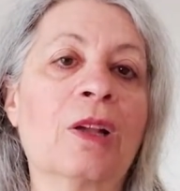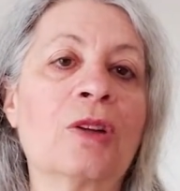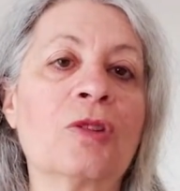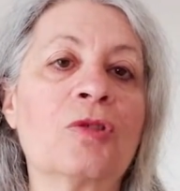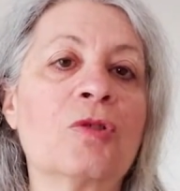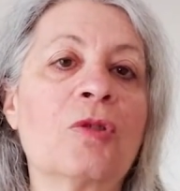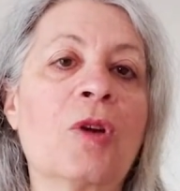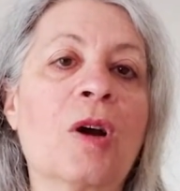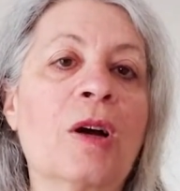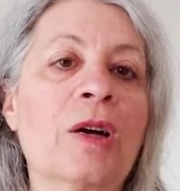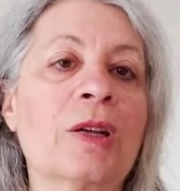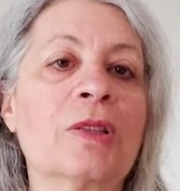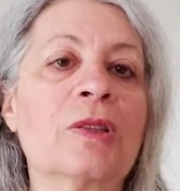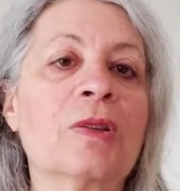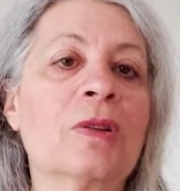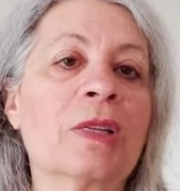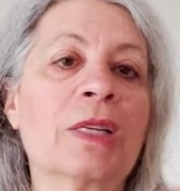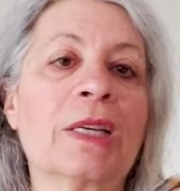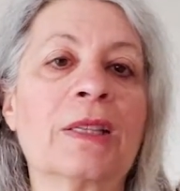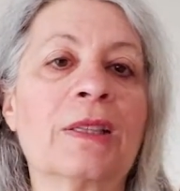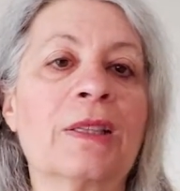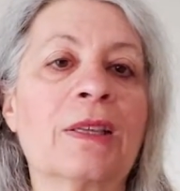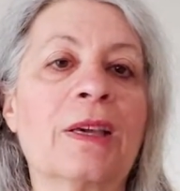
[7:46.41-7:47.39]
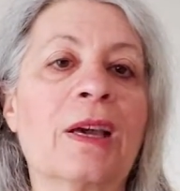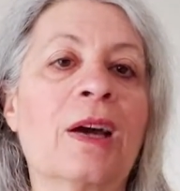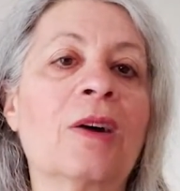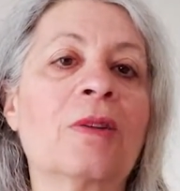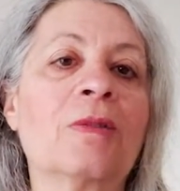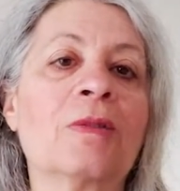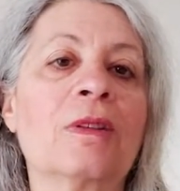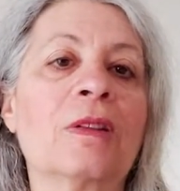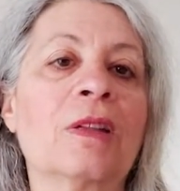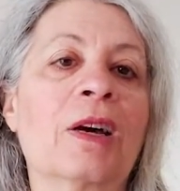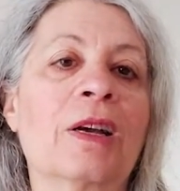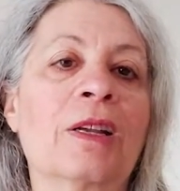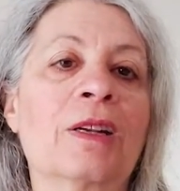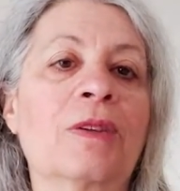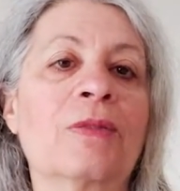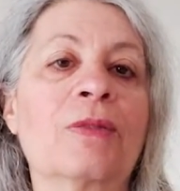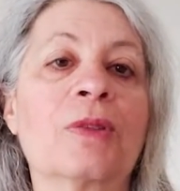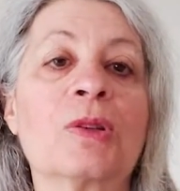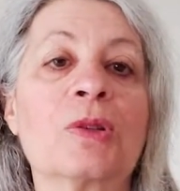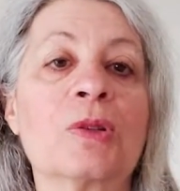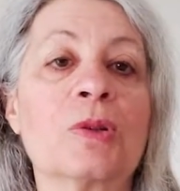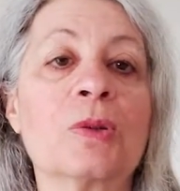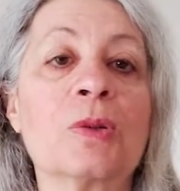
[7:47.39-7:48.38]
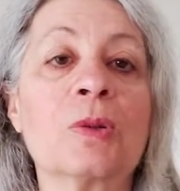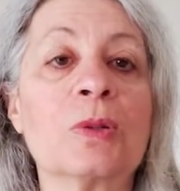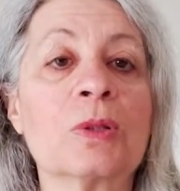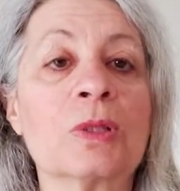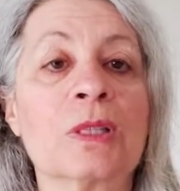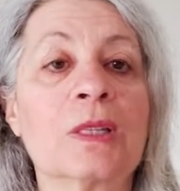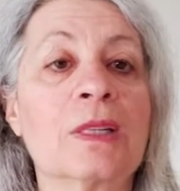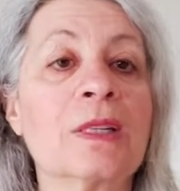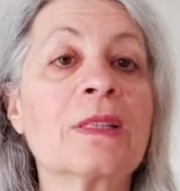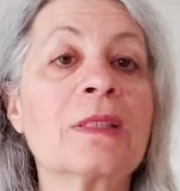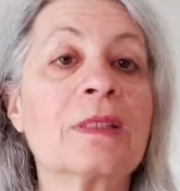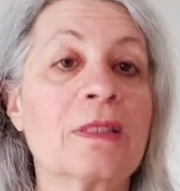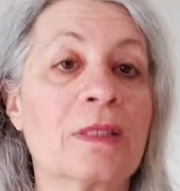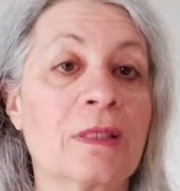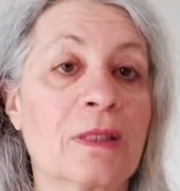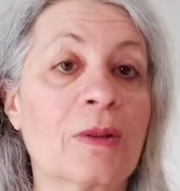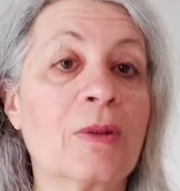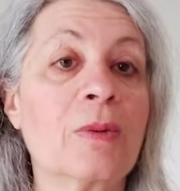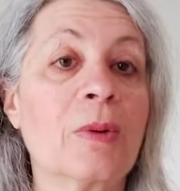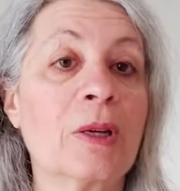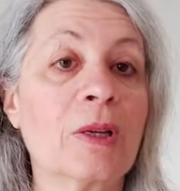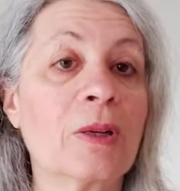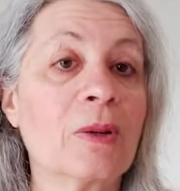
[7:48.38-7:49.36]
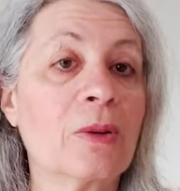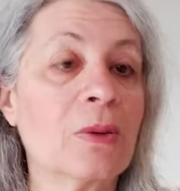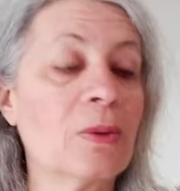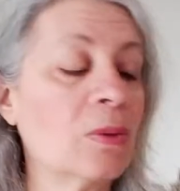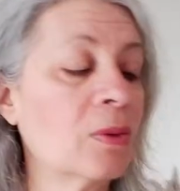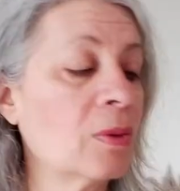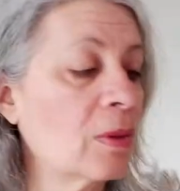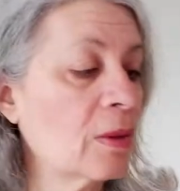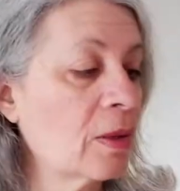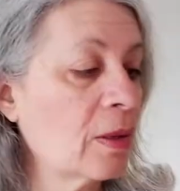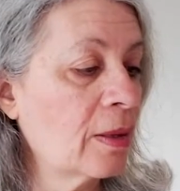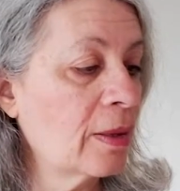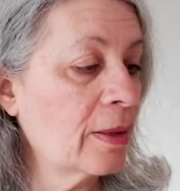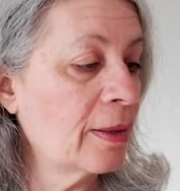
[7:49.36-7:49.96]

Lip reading: draw it, you'll get the outline of the tools, and it's quite cool.